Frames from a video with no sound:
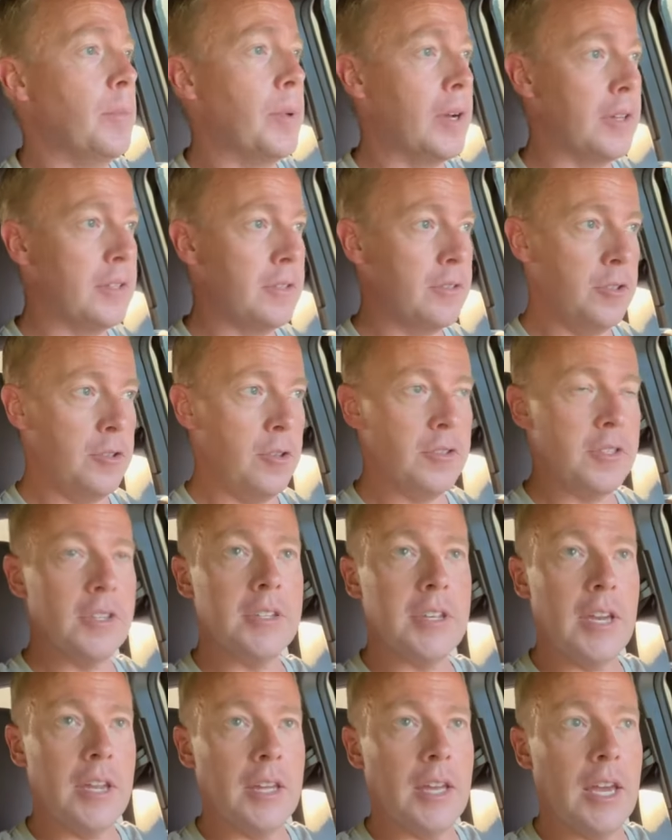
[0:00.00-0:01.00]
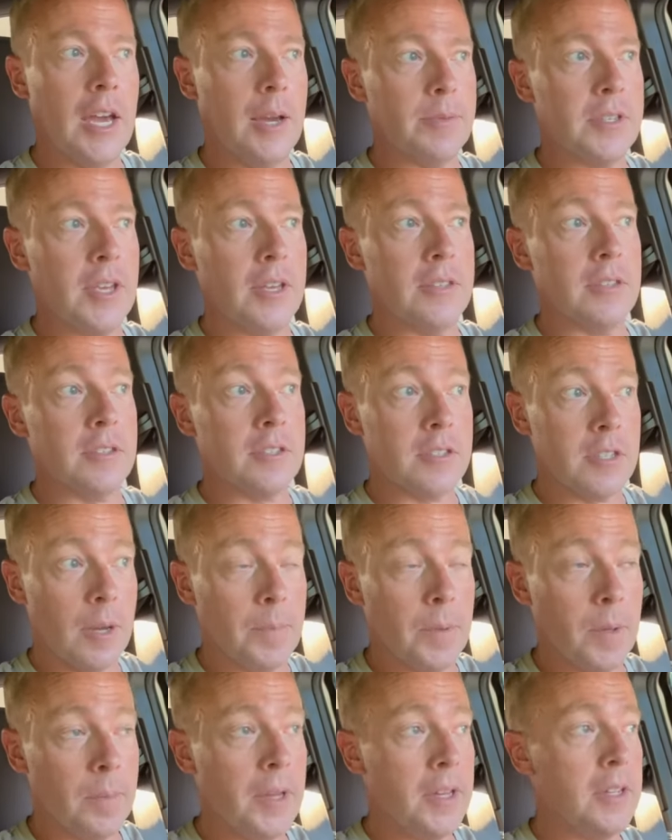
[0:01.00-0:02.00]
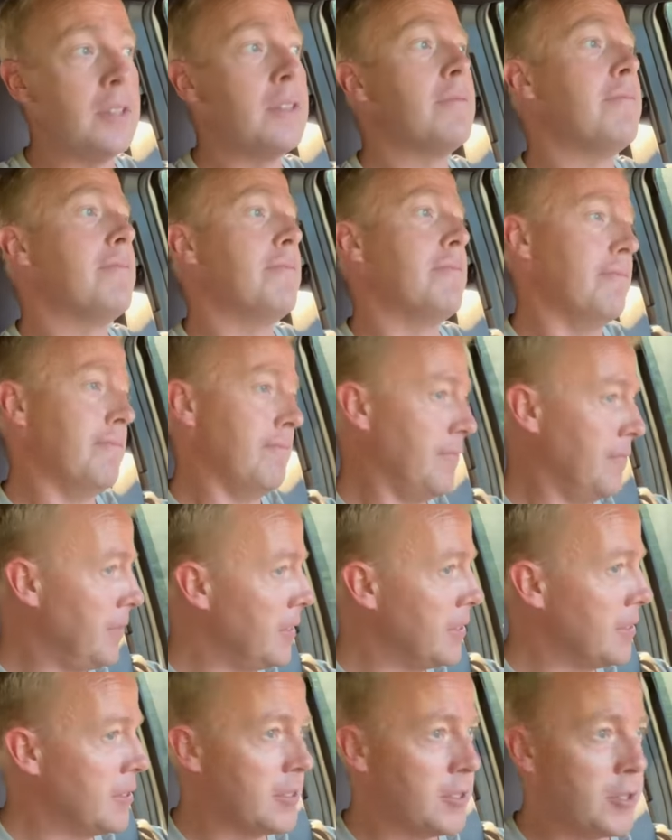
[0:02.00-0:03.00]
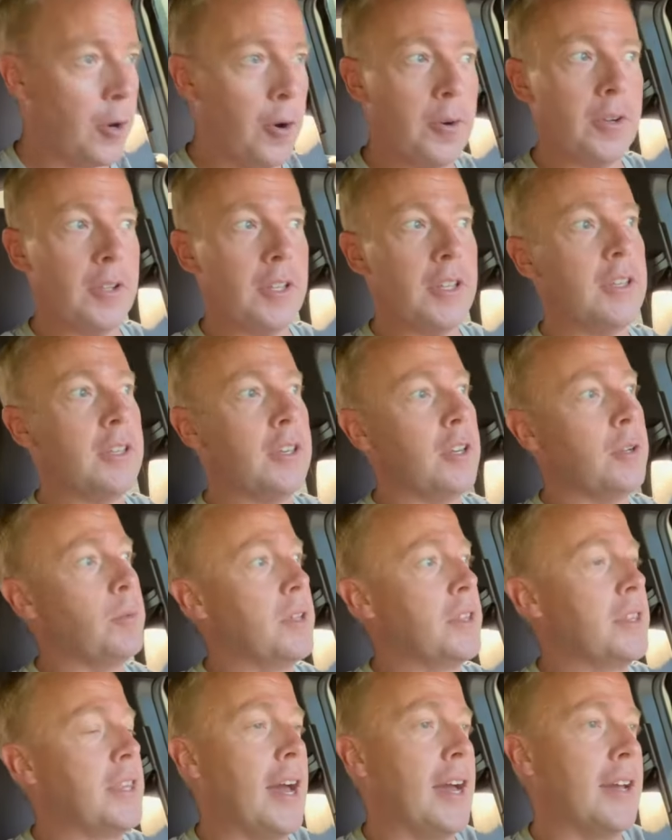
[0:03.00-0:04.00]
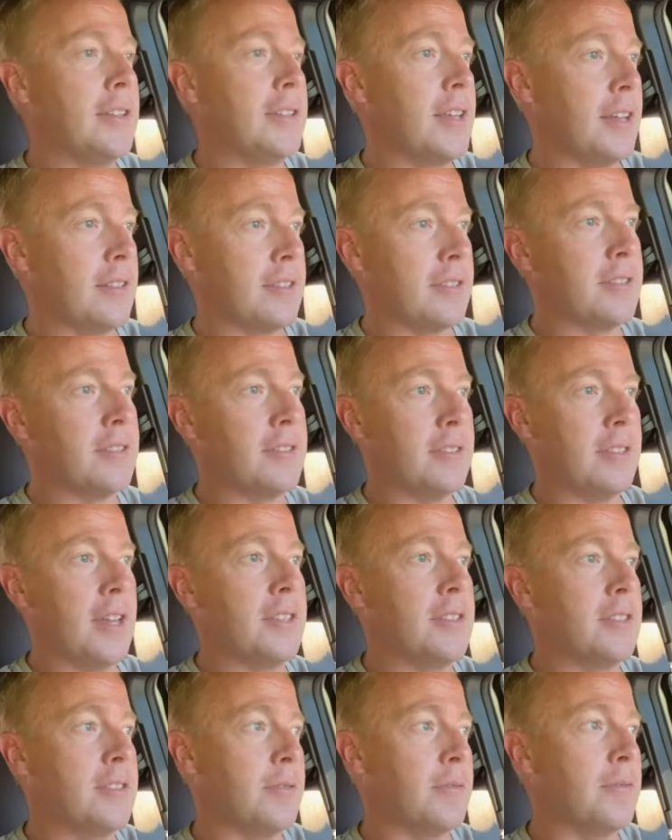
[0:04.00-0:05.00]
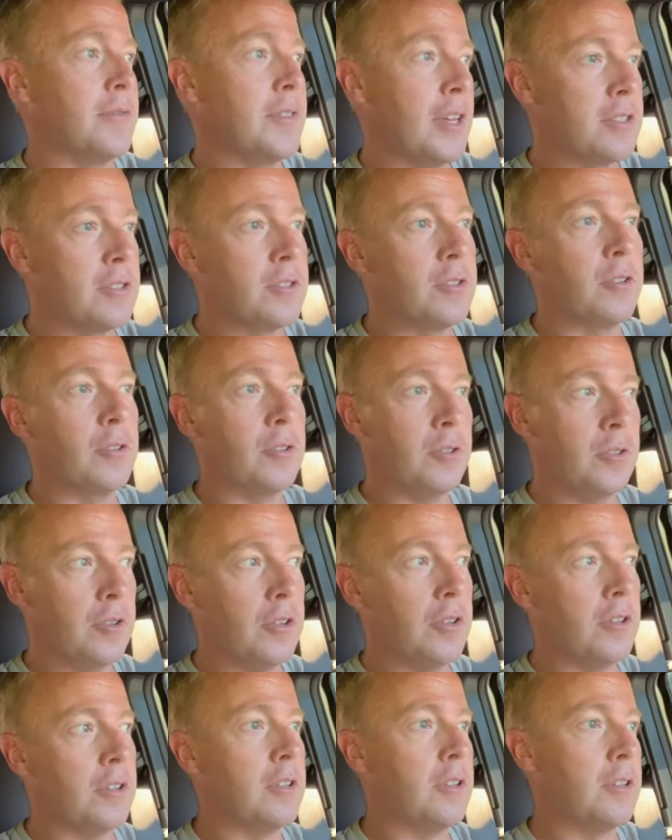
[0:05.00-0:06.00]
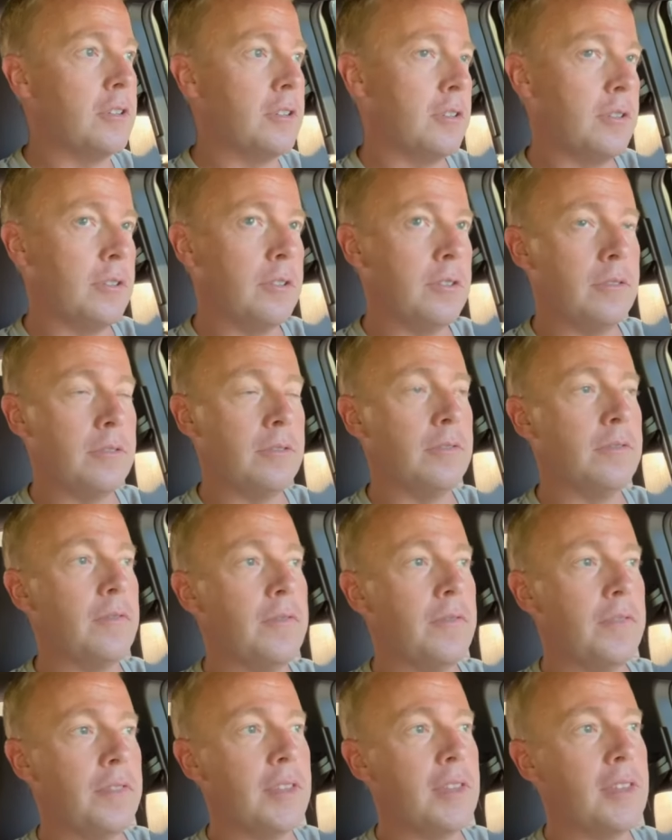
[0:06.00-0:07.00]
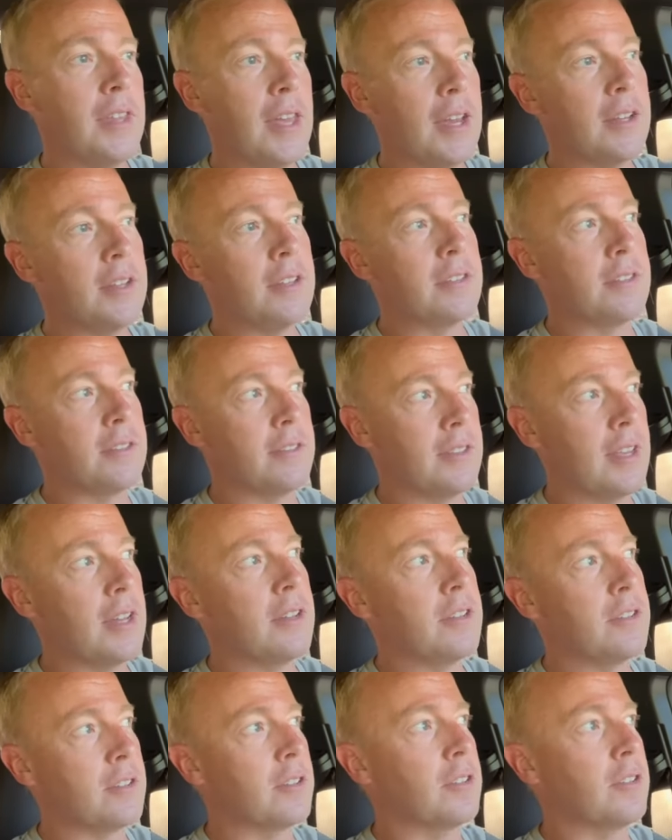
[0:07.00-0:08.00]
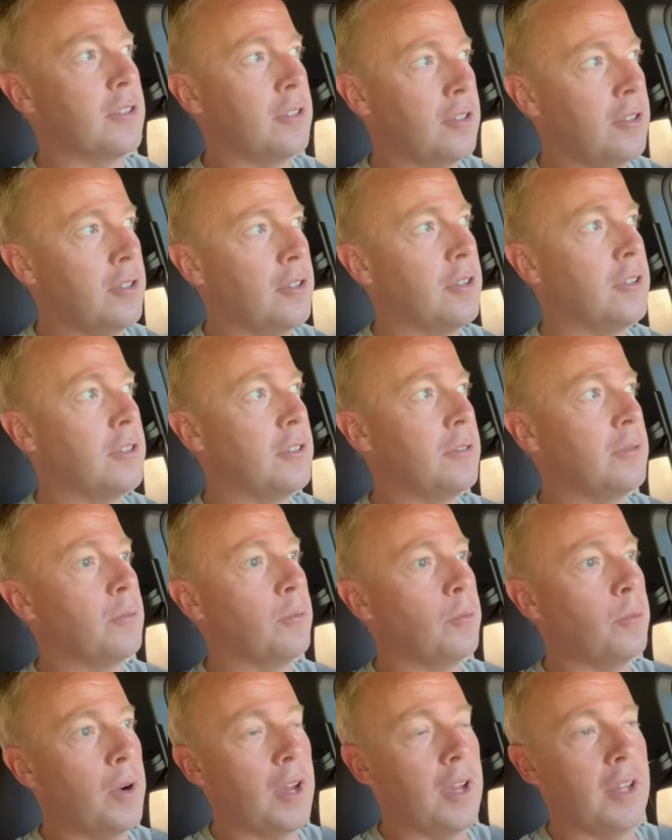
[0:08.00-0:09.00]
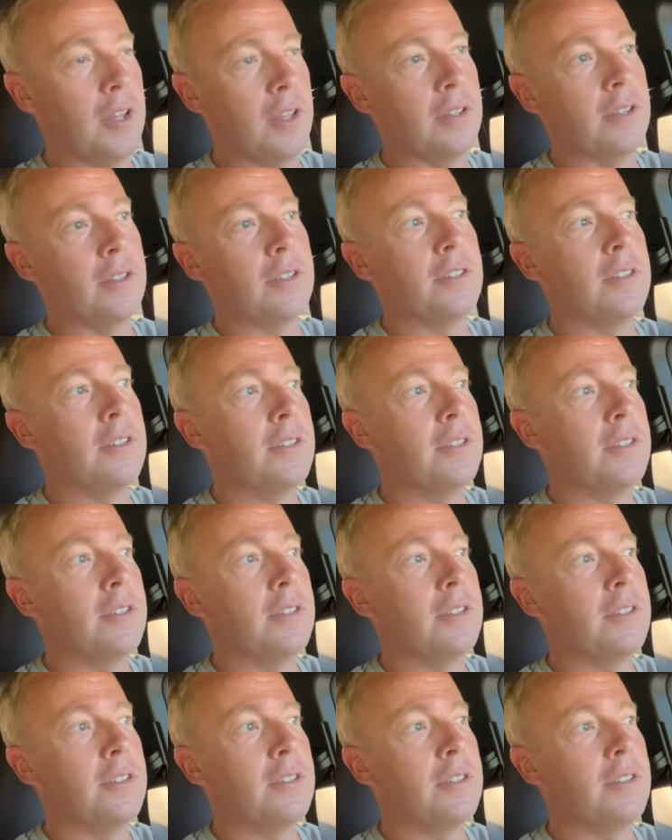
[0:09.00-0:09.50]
But using dating apps as a supplement, totally good with that. That's that's a that's a good that is that is a good way